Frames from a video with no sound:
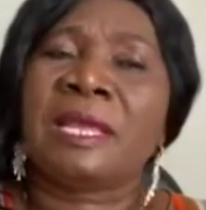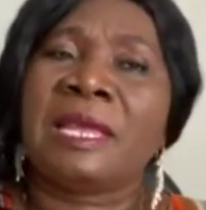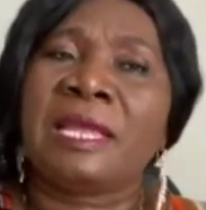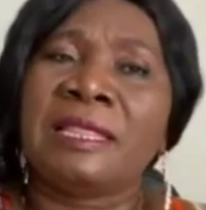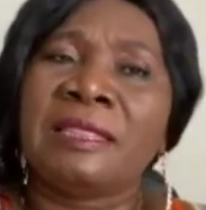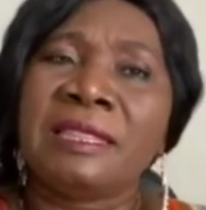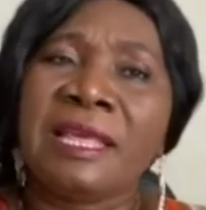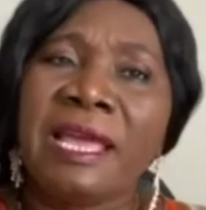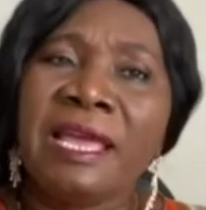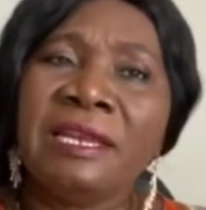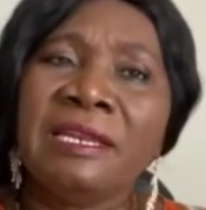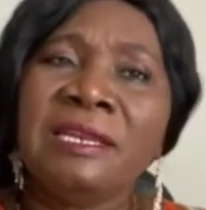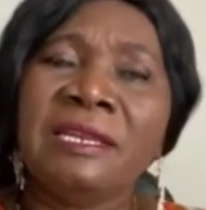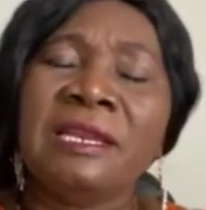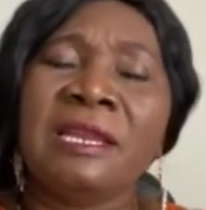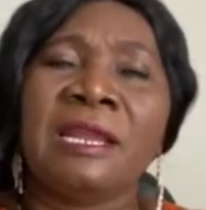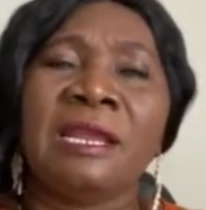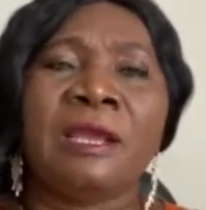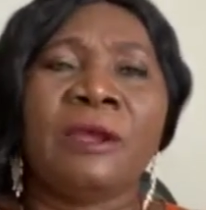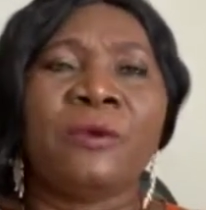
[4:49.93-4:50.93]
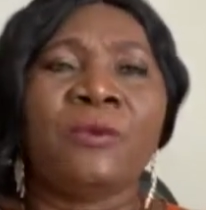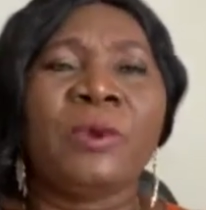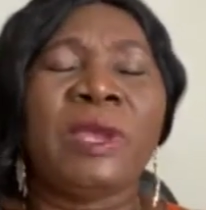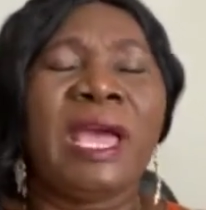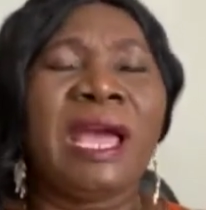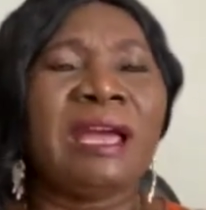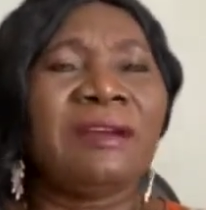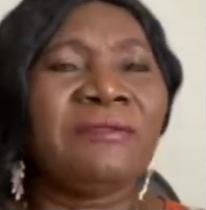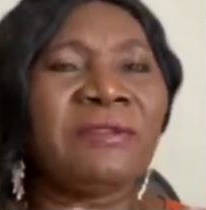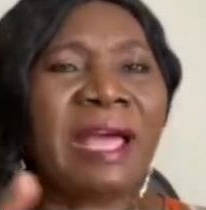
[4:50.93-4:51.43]
Then we
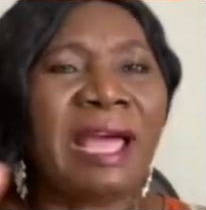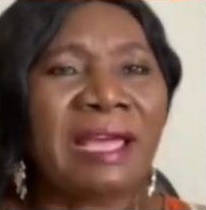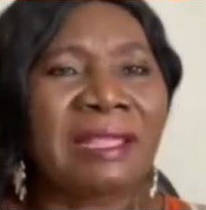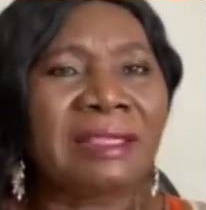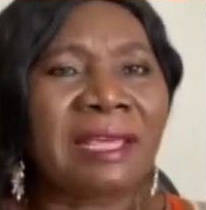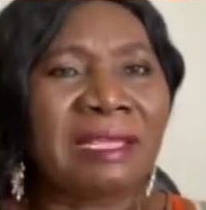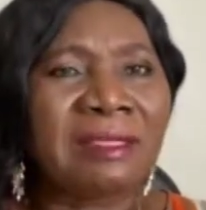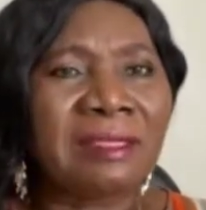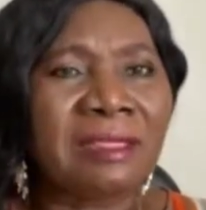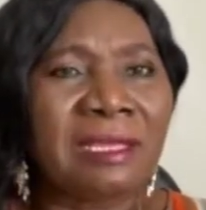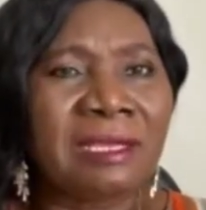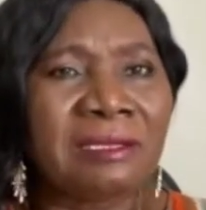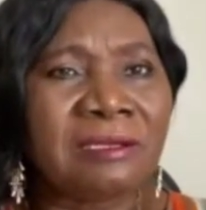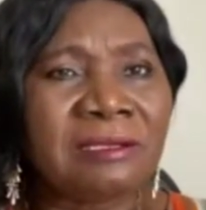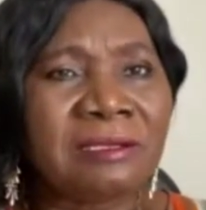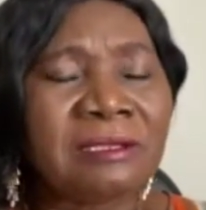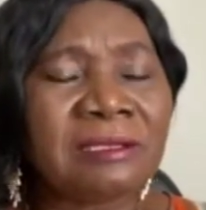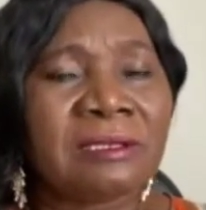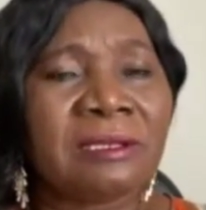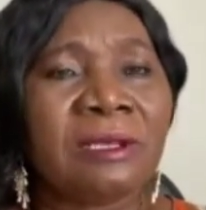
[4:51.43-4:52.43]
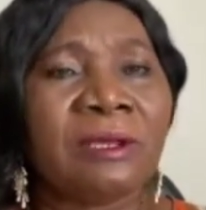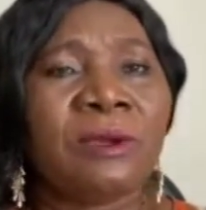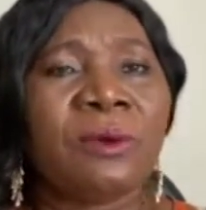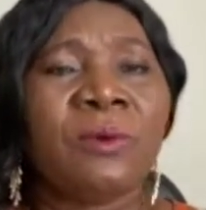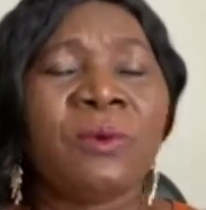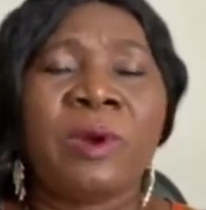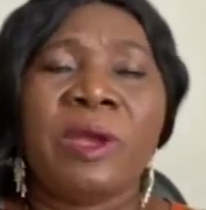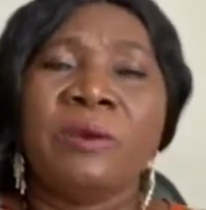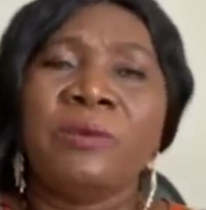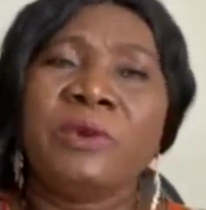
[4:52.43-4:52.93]
have other things
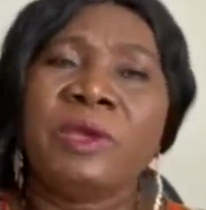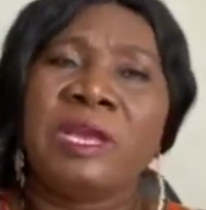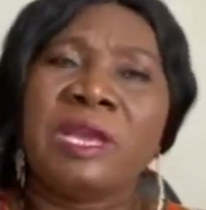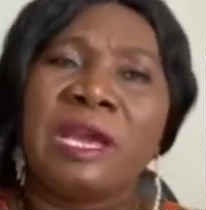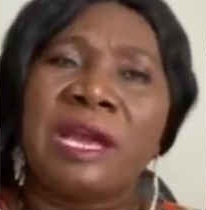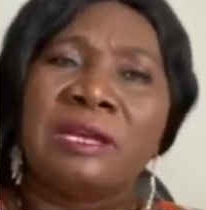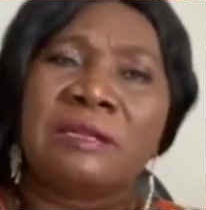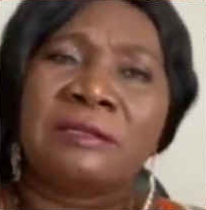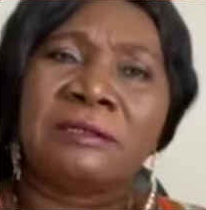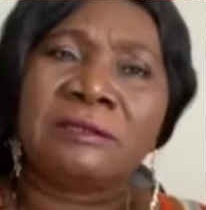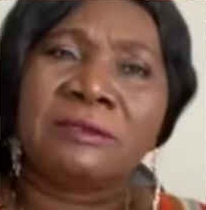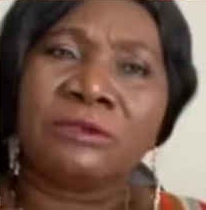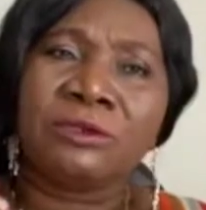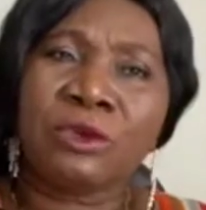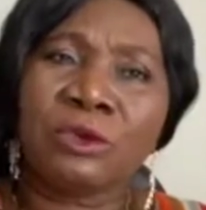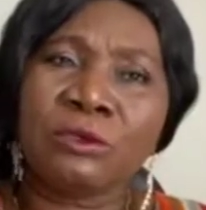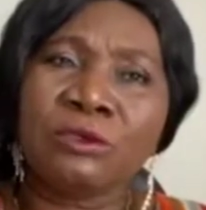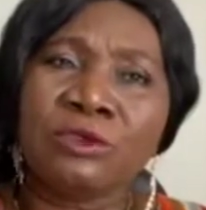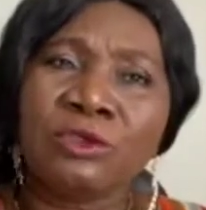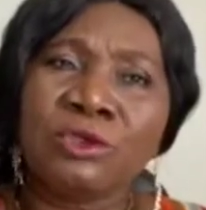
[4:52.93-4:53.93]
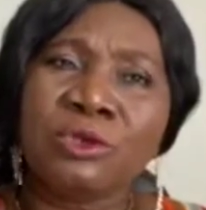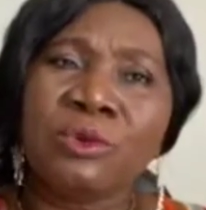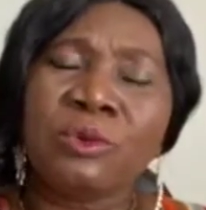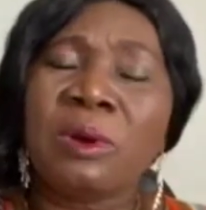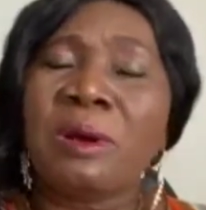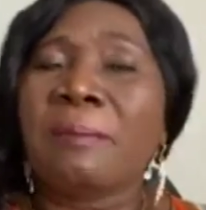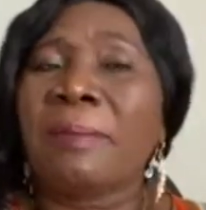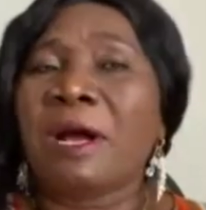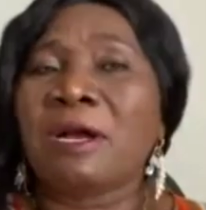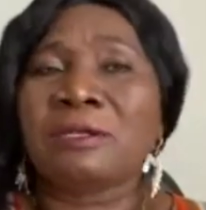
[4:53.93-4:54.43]
where we can talk to you
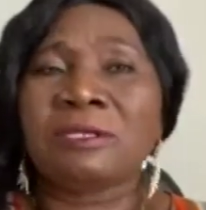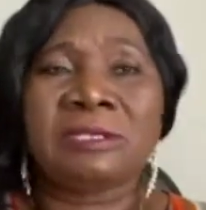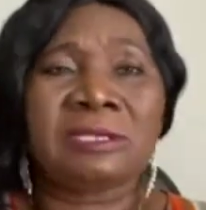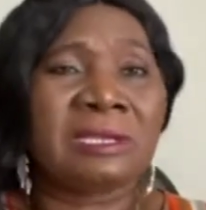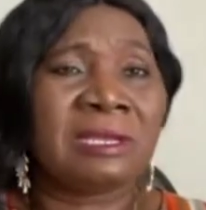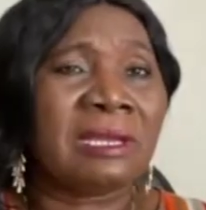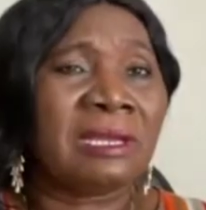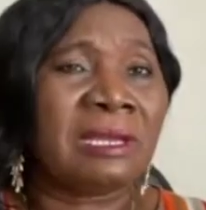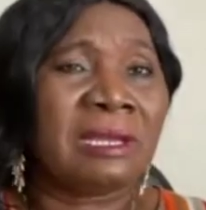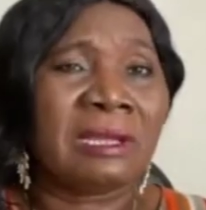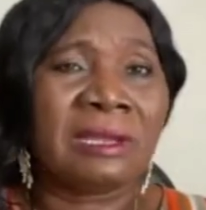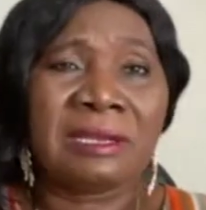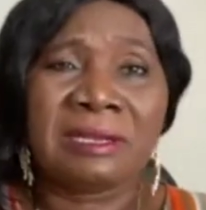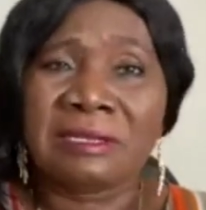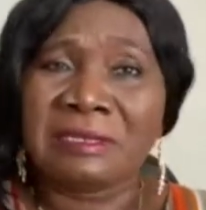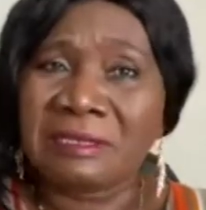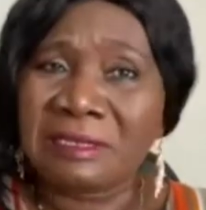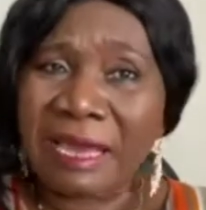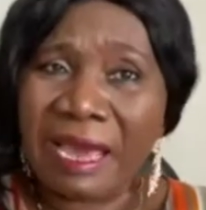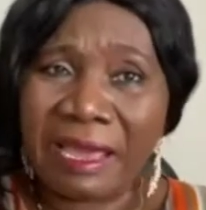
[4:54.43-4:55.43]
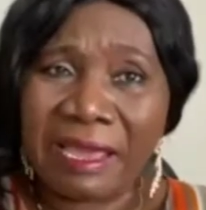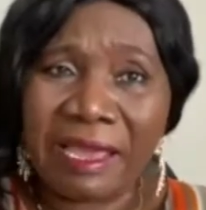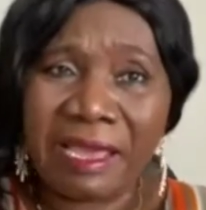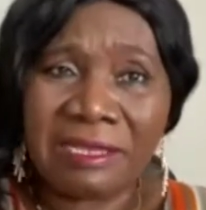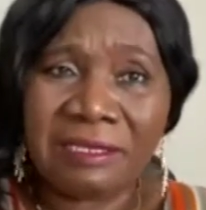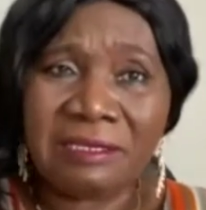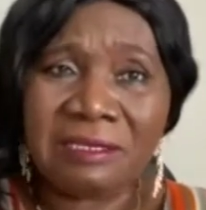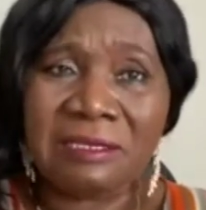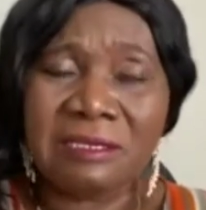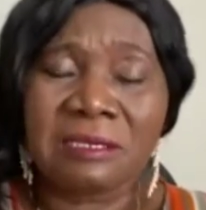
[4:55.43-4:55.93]
about
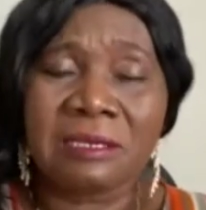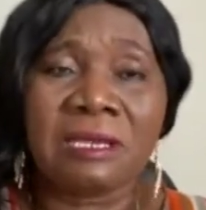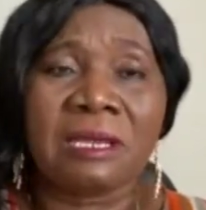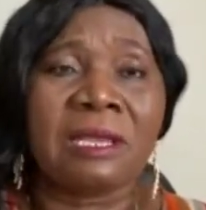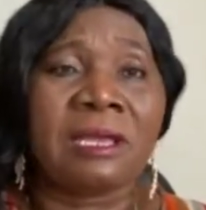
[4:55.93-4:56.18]
diet,